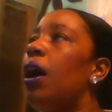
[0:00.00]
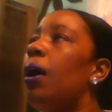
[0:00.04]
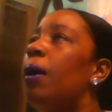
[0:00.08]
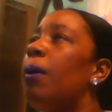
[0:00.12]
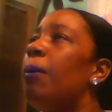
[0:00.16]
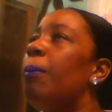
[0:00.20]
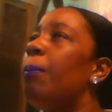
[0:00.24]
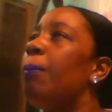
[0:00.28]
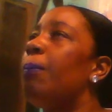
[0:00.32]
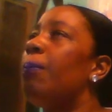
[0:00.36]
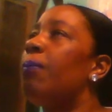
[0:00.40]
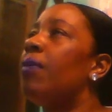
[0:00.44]

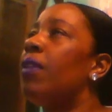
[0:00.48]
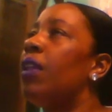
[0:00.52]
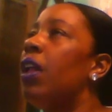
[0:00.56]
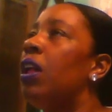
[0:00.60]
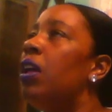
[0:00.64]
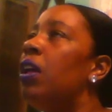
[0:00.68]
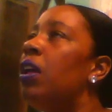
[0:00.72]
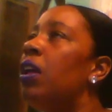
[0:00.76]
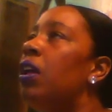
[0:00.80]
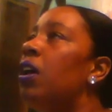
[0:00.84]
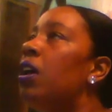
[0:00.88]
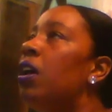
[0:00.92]
um,
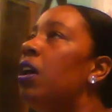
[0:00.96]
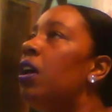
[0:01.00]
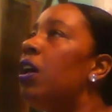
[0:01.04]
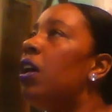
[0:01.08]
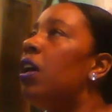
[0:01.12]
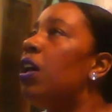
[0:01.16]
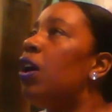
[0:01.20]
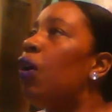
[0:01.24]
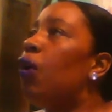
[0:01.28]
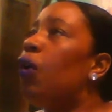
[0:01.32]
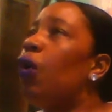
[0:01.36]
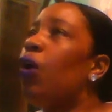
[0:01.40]

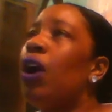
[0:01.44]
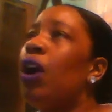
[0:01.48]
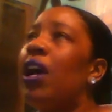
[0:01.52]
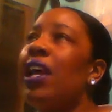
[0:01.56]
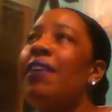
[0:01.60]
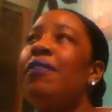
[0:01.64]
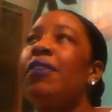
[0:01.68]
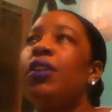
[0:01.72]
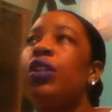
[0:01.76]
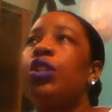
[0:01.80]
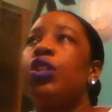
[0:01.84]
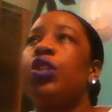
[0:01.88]
or
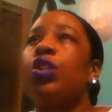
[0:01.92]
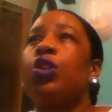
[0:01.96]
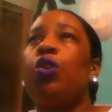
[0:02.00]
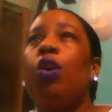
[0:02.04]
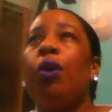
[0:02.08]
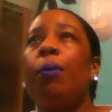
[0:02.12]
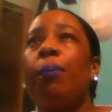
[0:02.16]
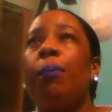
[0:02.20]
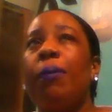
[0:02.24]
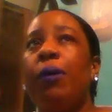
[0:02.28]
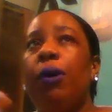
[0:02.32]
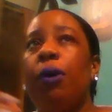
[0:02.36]
even a
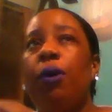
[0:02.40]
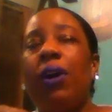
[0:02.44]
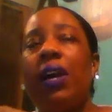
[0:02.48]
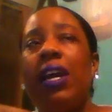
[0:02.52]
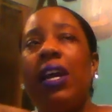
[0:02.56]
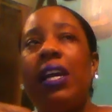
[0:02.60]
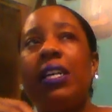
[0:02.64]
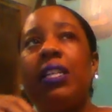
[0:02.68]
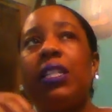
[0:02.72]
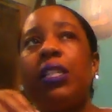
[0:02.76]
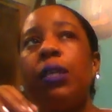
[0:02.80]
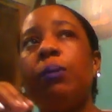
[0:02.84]
Scorpio,
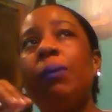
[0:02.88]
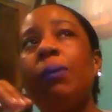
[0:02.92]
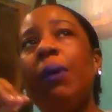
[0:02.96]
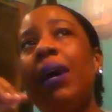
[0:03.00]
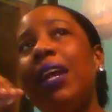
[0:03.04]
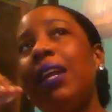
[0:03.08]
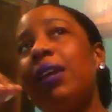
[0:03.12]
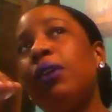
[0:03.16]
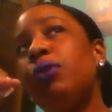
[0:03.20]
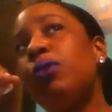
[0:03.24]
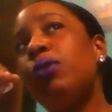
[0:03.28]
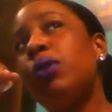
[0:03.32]
okay?
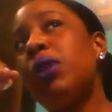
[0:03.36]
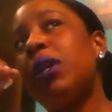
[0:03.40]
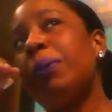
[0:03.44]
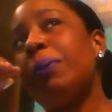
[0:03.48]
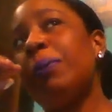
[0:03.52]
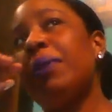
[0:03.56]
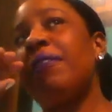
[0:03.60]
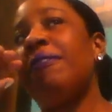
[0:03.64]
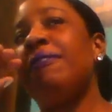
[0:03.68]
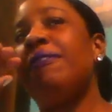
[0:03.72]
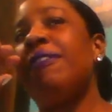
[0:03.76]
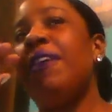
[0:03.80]
Somebody who can
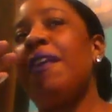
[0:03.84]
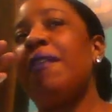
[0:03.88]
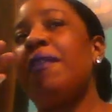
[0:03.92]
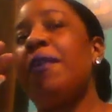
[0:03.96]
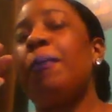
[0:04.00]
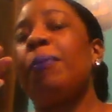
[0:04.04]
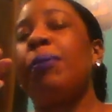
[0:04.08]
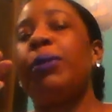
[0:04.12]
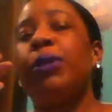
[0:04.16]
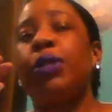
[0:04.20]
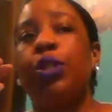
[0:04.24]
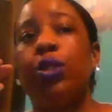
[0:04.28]
be
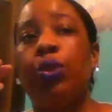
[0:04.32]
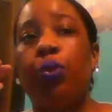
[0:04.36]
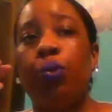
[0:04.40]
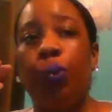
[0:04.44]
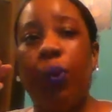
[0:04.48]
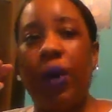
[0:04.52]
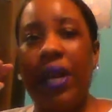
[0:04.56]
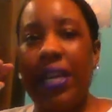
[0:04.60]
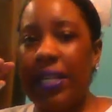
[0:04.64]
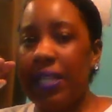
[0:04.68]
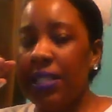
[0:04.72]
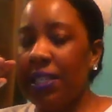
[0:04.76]
very
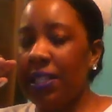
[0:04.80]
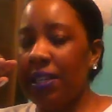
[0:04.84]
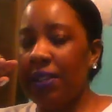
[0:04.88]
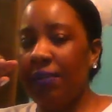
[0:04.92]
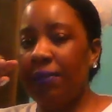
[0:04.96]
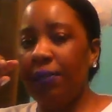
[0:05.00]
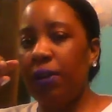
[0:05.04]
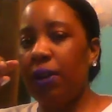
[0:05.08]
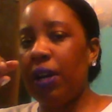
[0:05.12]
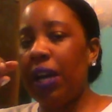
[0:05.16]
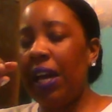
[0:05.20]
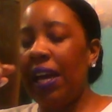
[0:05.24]

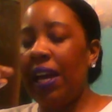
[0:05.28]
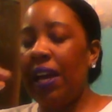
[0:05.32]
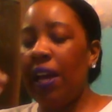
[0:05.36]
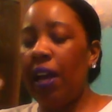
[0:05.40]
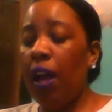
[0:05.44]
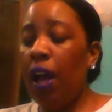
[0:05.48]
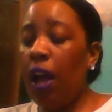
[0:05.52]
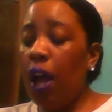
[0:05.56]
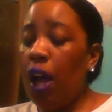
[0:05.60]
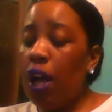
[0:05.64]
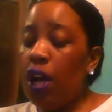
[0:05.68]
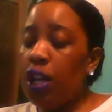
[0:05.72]
persuasive,
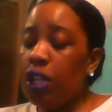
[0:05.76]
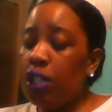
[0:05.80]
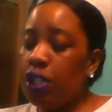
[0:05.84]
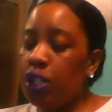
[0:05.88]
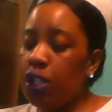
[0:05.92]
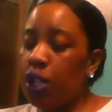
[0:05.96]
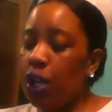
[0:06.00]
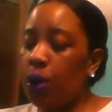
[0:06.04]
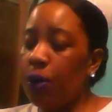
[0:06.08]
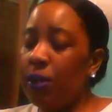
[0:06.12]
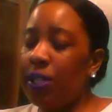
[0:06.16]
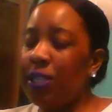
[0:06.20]
okay?
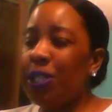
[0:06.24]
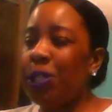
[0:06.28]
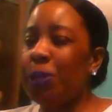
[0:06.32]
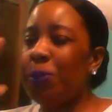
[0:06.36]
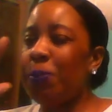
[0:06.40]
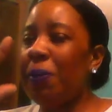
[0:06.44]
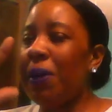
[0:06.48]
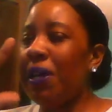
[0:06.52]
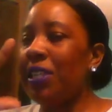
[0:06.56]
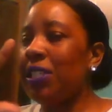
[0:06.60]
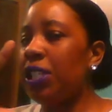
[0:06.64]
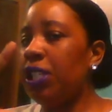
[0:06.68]
So,
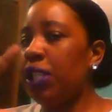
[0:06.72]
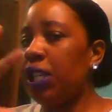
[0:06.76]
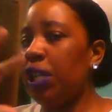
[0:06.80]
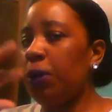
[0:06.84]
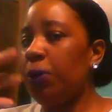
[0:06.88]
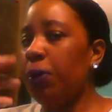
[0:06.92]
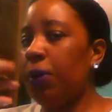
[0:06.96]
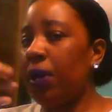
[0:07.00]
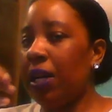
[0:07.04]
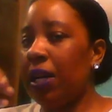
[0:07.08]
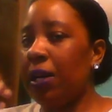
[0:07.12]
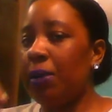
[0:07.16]
especially
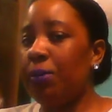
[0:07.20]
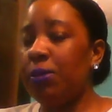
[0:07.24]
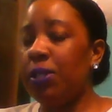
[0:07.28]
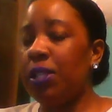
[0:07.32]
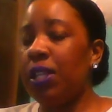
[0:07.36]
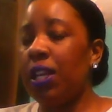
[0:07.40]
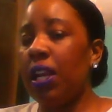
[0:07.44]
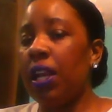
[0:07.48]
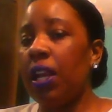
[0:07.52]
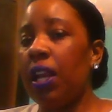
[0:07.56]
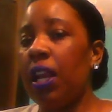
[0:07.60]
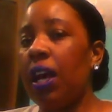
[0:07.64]
when it comes
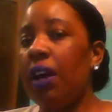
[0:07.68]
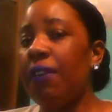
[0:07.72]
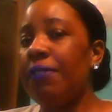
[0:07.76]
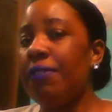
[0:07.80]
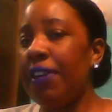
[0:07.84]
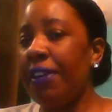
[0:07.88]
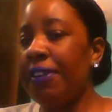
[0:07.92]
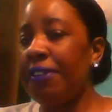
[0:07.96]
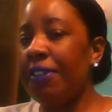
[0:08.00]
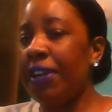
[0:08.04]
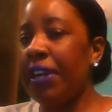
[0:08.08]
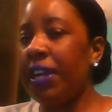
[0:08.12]
to the love
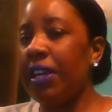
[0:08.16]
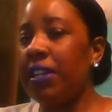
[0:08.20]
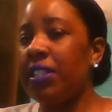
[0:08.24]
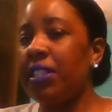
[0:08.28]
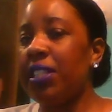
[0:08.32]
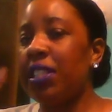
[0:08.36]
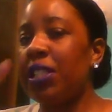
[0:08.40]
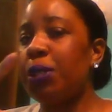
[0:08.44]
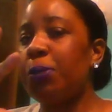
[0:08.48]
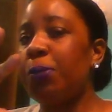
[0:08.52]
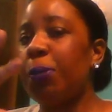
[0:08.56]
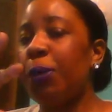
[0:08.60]
areas,
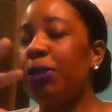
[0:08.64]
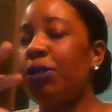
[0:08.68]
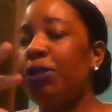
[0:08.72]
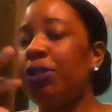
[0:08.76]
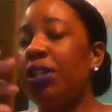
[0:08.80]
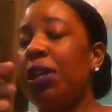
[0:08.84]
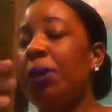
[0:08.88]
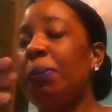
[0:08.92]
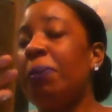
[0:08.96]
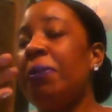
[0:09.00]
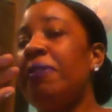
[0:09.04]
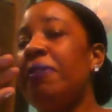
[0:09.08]
this person
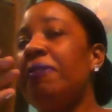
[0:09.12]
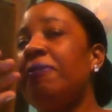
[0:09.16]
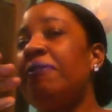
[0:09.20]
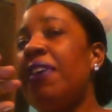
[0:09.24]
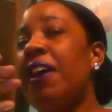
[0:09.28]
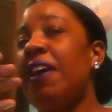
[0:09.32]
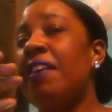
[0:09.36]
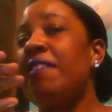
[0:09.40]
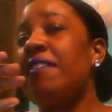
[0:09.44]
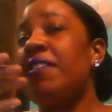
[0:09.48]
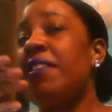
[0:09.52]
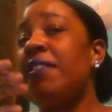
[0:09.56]
can be
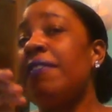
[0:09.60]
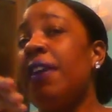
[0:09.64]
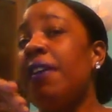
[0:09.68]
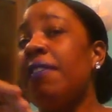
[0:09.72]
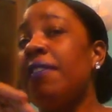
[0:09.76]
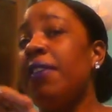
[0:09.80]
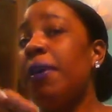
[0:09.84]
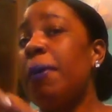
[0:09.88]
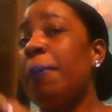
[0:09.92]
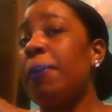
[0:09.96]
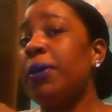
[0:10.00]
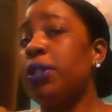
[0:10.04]
very,
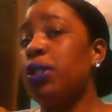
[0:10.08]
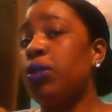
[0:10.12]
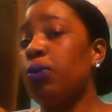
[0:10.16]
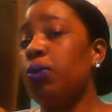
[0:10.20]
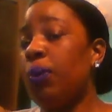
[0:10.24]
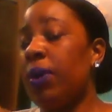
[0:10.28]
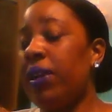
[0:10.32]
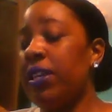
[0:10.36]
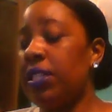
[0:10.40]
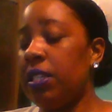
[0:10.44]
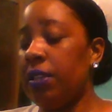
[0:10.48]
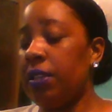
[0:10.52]
very
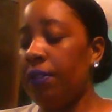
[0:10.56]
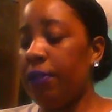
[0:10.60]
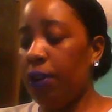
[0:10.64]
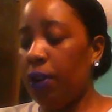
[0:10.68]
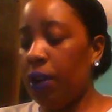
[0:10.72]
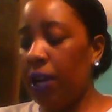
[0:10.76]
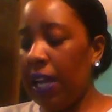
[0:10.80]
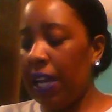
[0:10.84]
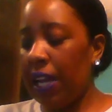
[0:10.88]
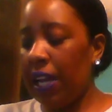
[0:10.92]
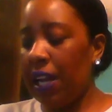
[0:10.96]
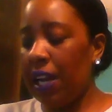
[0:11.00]
persuasive,
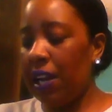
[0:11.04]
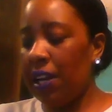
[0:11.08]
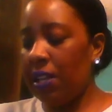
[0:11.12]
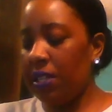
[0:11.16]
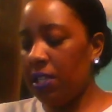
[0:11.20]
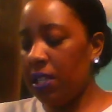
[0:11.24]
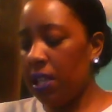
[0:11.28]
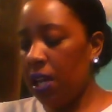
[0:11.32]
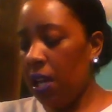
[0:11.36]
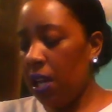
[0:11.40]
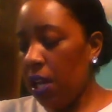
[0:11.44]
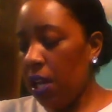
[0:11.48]
okay, guys?